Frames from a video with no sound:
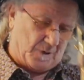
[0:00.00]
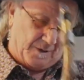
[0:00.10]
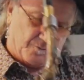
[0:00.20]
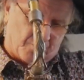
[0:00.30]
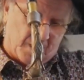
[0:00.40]

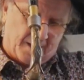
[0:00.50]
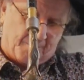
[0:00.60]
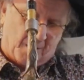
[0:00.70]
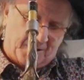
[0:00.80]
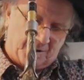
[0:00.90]
right? Right at the
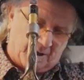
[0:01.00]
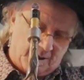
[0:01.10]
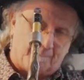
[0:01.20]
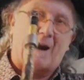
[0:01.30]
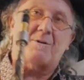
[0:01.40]
bottom end, you've got
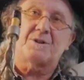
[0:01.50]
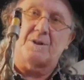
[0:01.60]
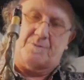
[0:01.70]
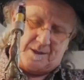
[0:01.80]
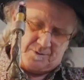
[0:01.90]
your
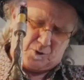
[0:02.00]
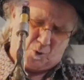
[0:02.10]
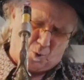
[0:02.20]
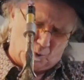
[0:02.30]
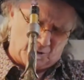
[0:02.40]
baritone notes,
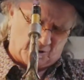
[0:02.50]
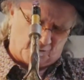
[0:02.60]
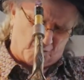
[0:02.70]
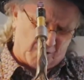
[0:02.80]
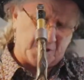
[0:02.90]

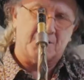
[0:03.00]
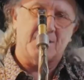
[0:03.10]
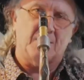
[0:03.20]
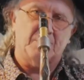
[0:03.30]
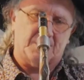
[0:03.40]
gorgeous, rich
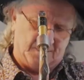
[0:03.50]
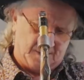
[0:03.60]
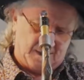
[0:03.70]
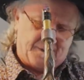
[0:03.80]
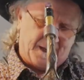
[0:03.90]
notes.
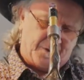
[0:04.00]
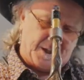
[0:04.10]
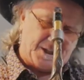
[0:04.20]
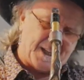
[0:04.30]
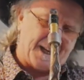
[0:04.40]
Then you've
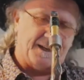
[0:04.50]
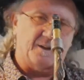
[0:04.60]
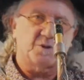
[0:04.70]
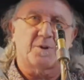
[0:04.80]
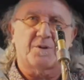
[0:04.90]
got your tenor
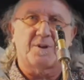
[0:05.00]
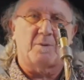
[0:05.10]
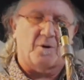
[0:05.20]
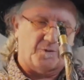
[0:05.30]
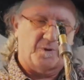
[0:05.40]
notes with the thumb
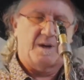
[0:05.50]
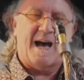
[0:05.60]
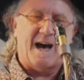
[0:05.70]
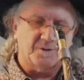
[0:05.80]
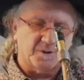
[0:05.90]
off,
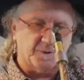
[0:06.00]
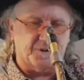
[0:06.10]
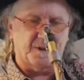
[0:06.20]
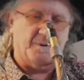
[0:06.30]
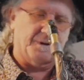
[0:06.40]
alto with the
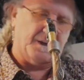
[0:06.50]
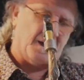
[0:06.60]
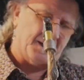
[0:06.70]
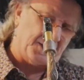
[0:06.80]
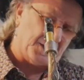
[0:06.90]
thumb on, and
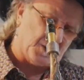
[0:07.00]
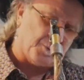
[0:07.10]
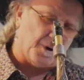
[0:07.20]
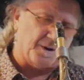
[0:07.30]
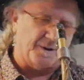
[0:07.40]
kind of your
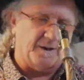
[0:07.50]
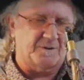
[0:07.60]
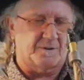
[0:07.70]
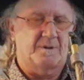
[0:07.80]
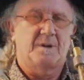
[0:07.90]
soprano
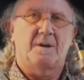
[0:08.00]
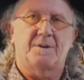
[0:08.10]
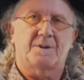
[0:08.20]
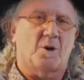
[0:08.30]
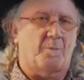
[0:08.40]
notes
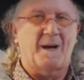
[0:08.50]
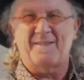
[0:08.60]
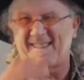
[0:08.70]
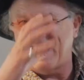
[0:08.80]
with the top end.